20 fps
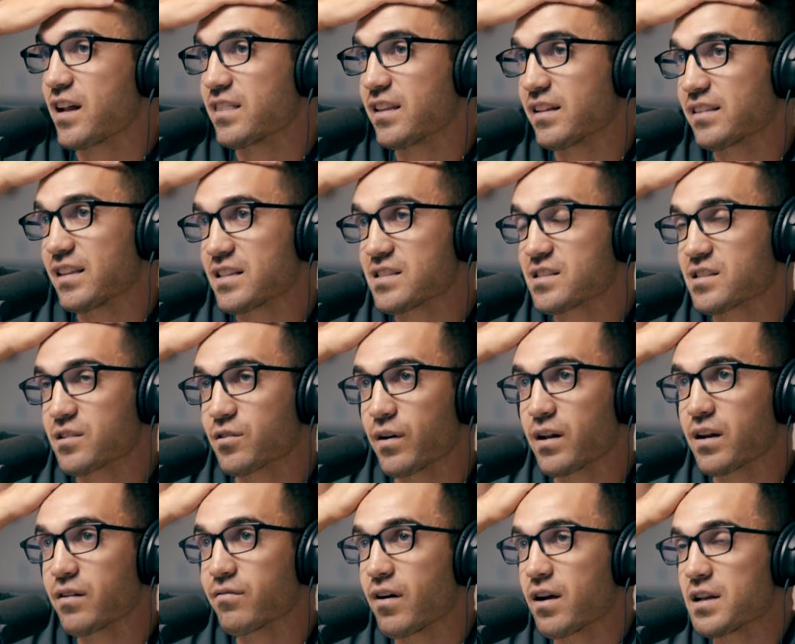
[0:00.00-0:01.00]
I think that's
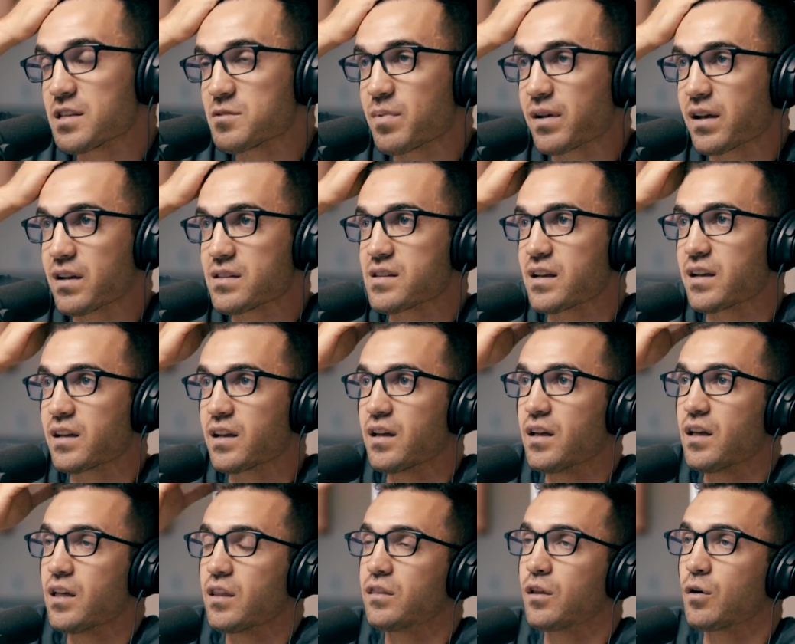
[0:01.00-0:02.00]
great advice because like
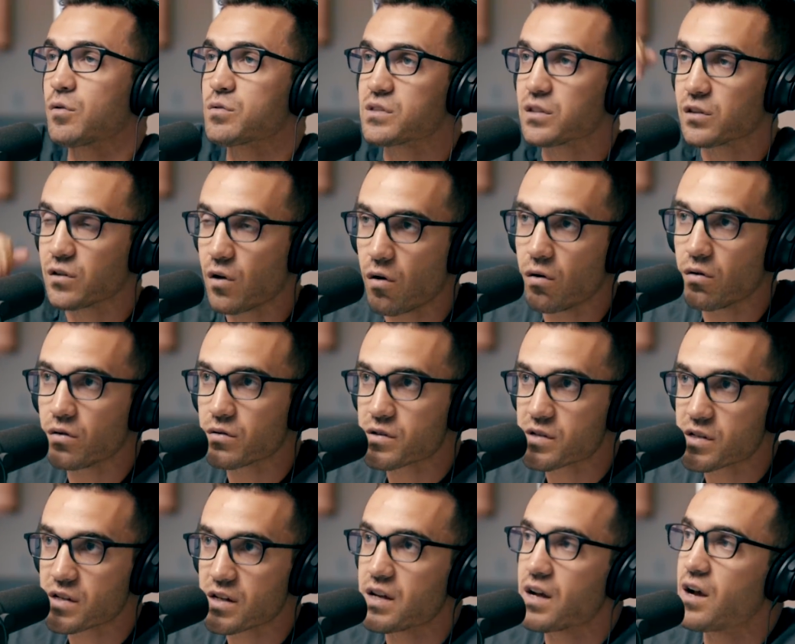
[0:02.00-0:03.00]
those
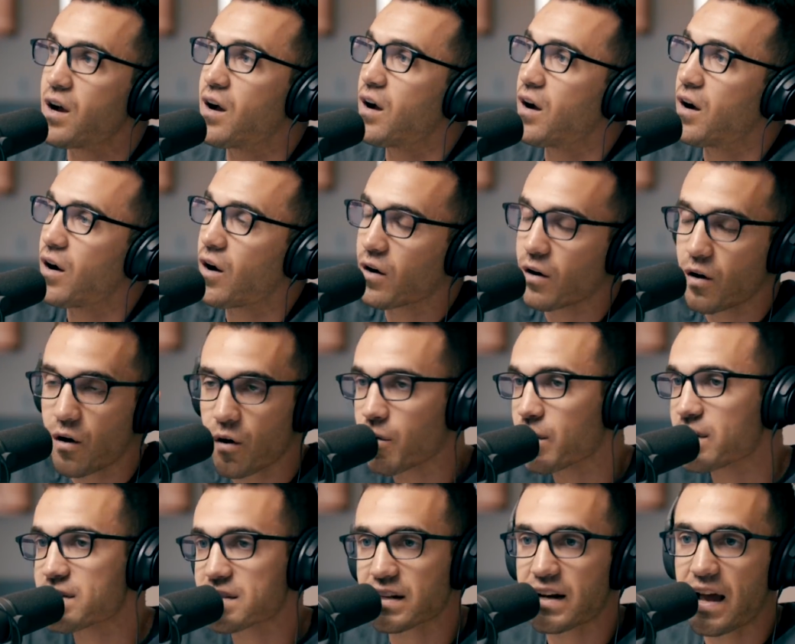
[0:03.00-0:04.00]
lulls are
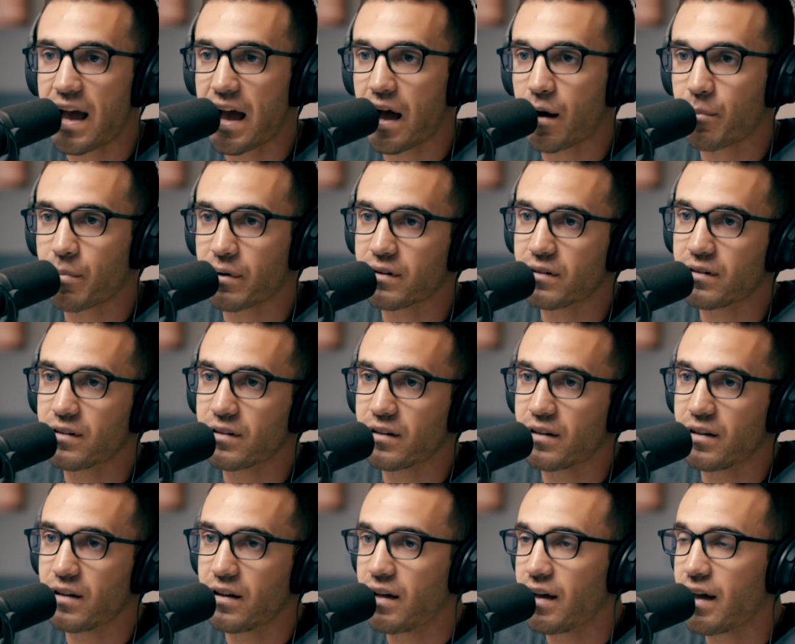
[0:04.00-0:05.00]
always going to happen,
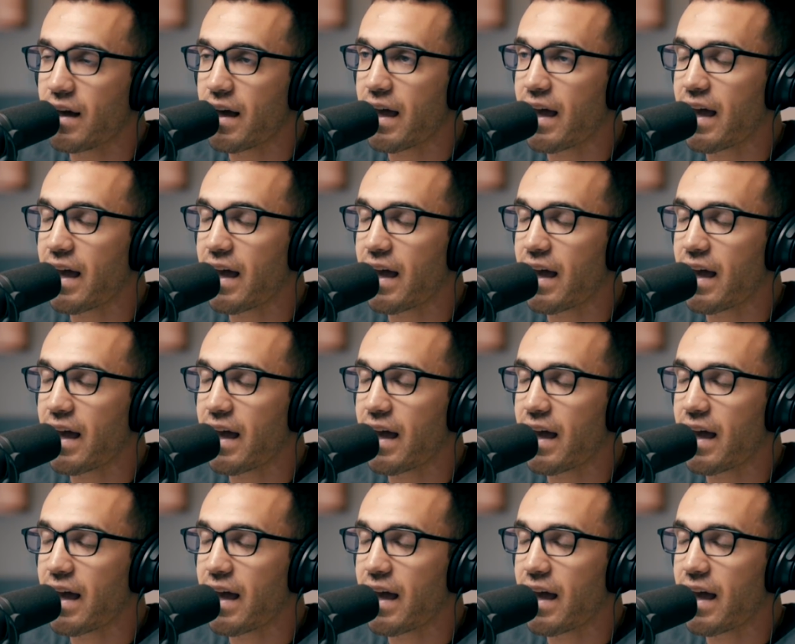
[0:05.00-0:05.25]
mm-hmm.